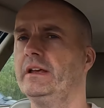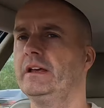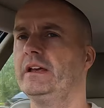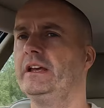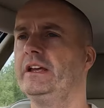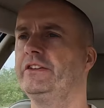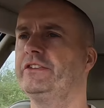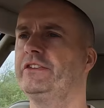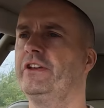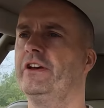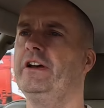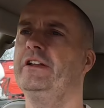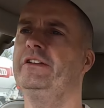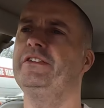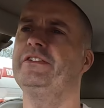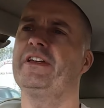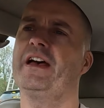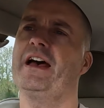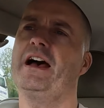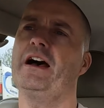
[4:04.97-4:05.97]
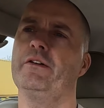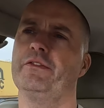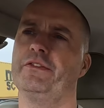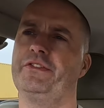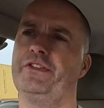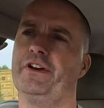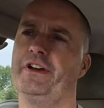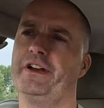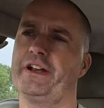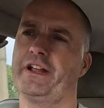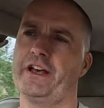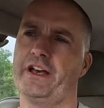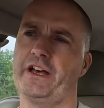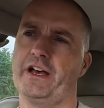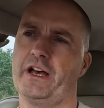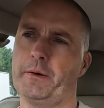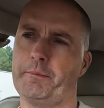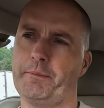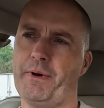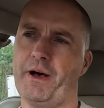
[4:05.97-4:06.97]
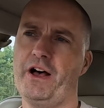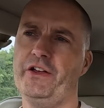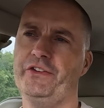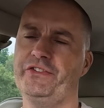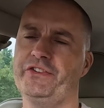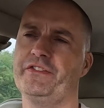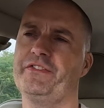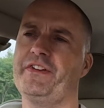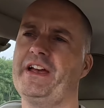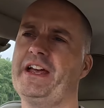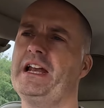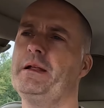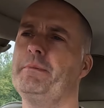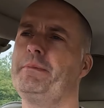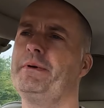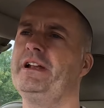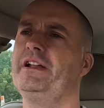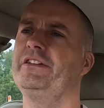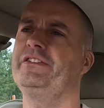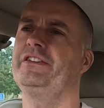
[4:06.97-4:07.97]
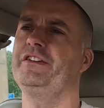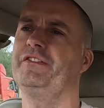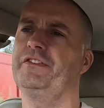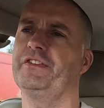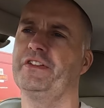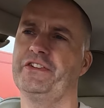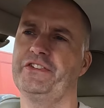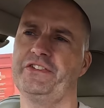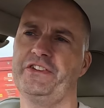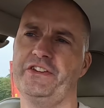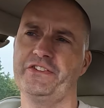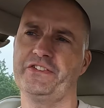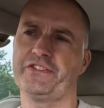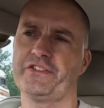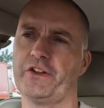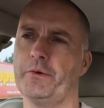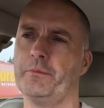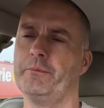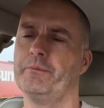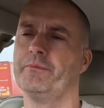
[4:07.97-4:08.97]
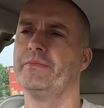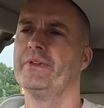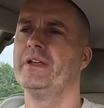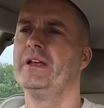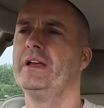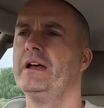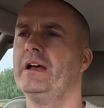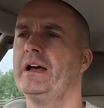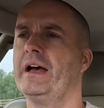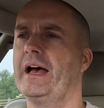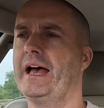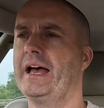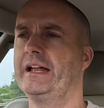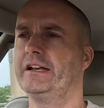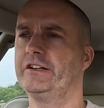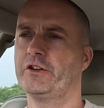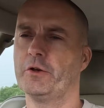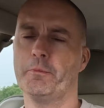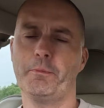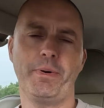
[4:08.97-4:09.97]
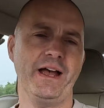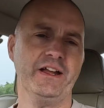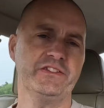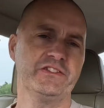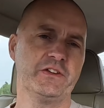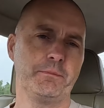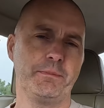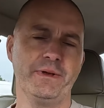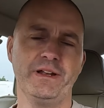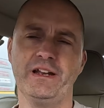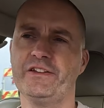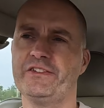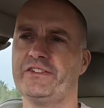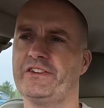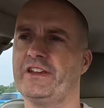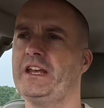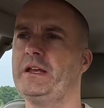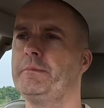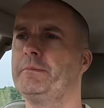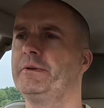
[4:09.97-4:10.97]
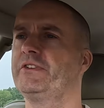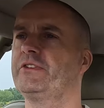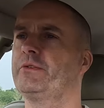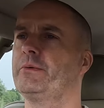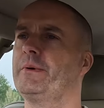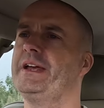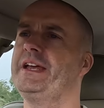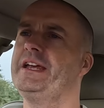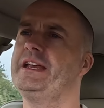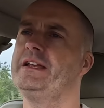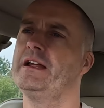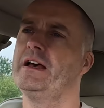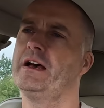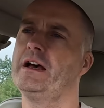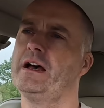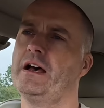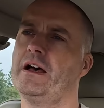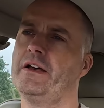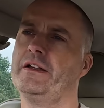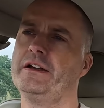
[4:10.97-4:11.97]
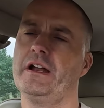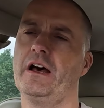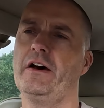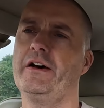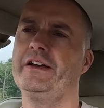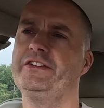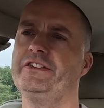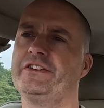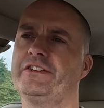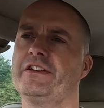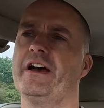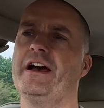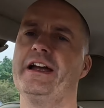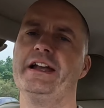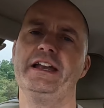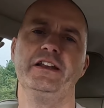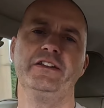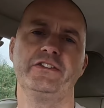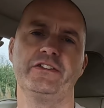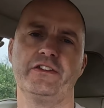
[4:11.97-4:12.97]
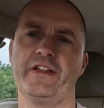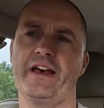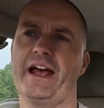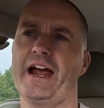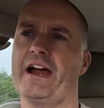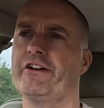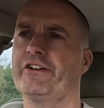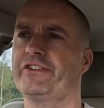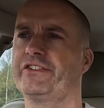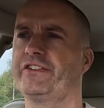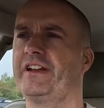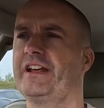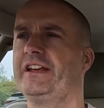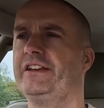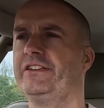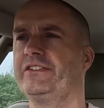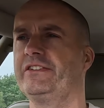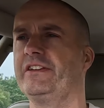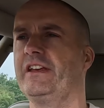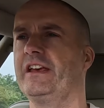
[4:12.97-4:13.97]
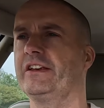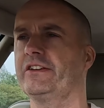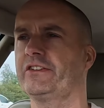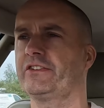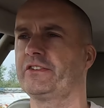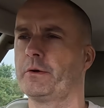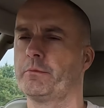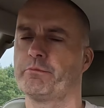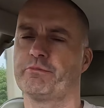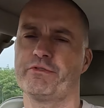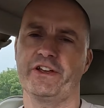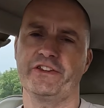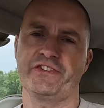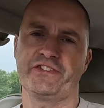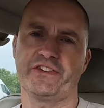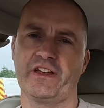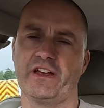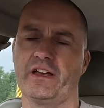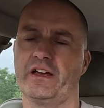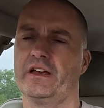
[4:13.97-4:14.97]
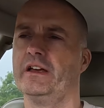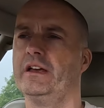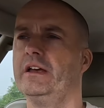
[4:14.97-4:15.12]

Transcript: It turns out that parts availability for the system and compatibility between lines going into the Harrison A6 compressor